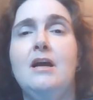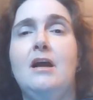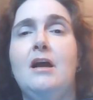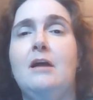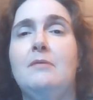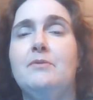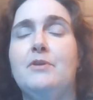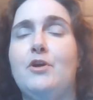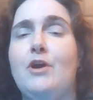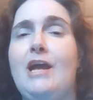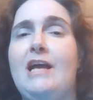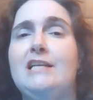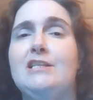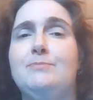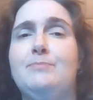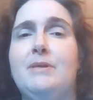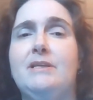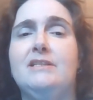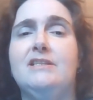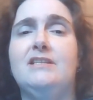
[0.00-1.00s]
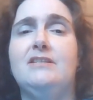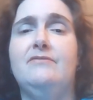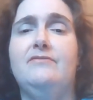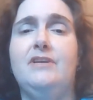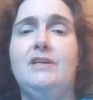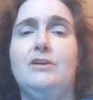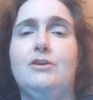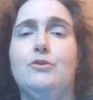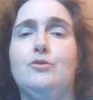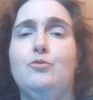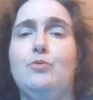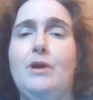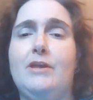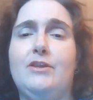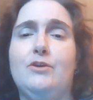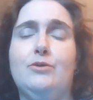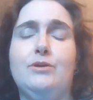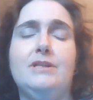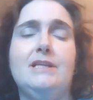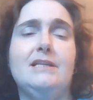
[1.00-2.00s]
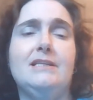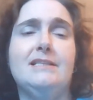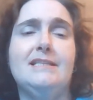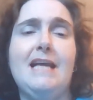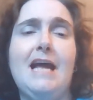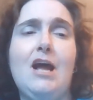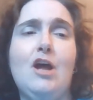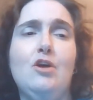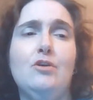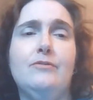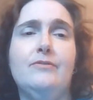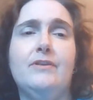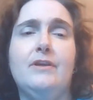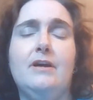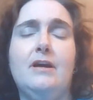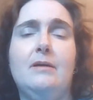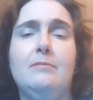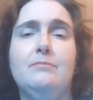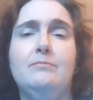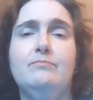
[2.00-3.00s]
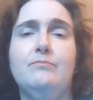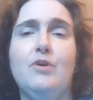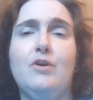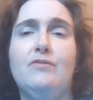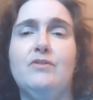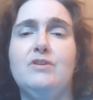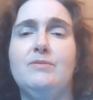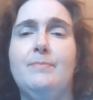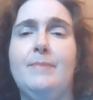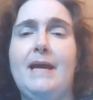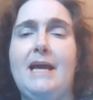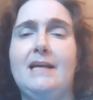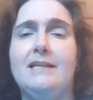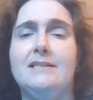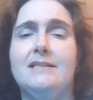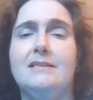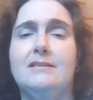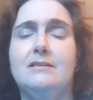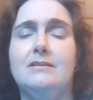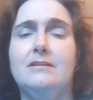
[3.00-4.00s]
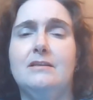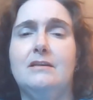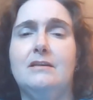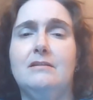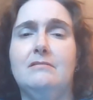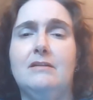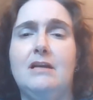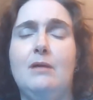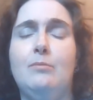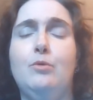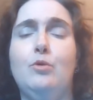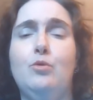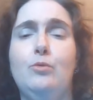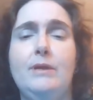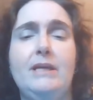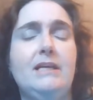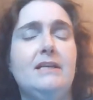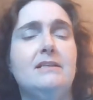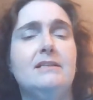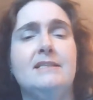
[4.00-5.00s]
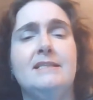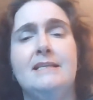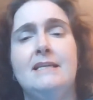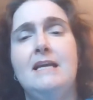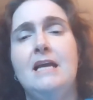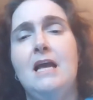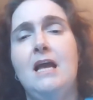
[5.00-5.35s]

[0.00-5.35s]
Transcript: um, there has been severe weather in the South um, over the past couple weeks.